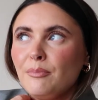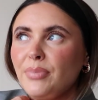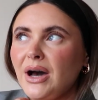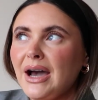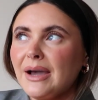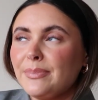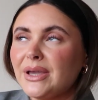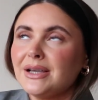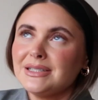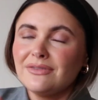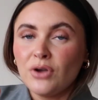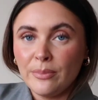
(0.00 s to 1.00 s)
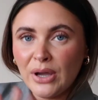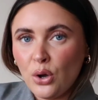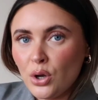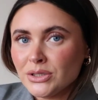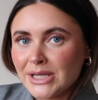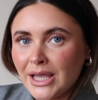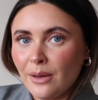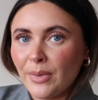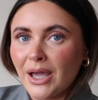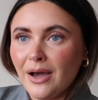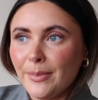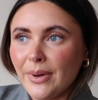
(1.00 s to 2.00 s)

But because I've got my holiday coming,